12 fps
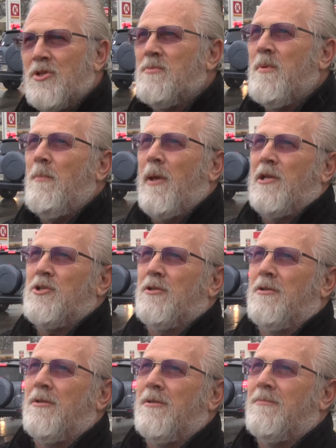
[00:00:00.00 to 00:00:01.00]
Just be
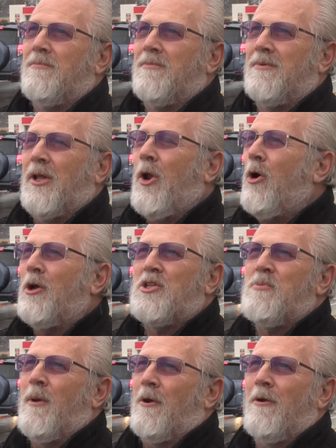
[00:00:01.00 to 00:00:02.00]
patient. It all gets
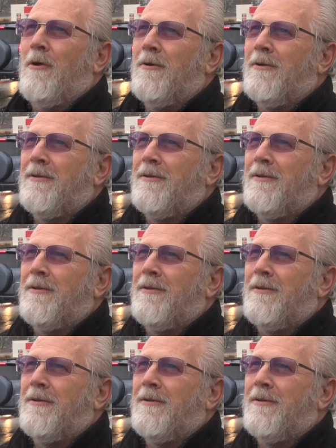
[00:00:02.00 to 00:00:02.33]
better.